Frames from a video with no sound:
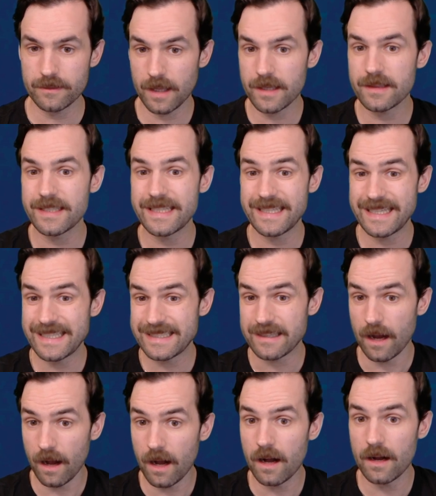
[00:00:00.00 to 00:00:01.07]
luckily it is
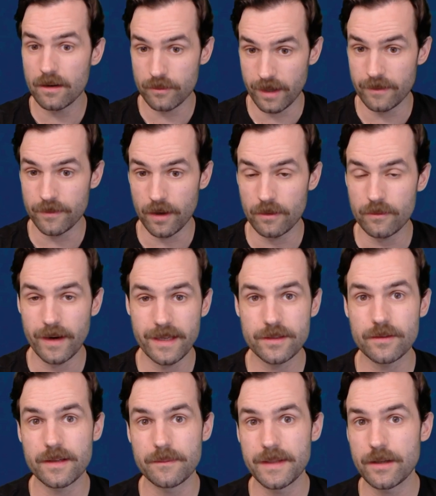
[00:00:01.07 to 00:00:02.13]
a graveyard, right?
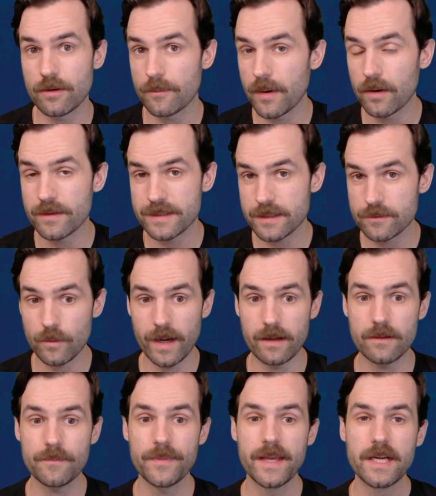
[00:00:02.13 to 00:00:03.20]
So it can be your opponent's as
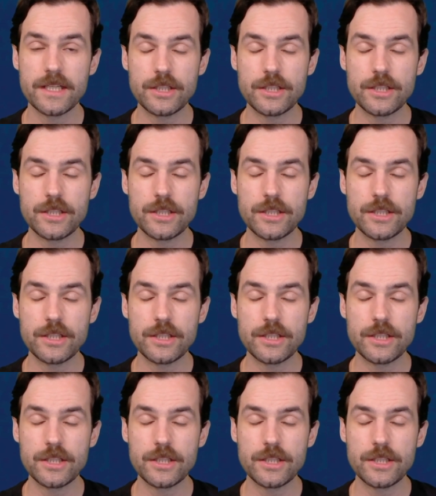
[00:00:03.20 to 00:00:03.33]
well.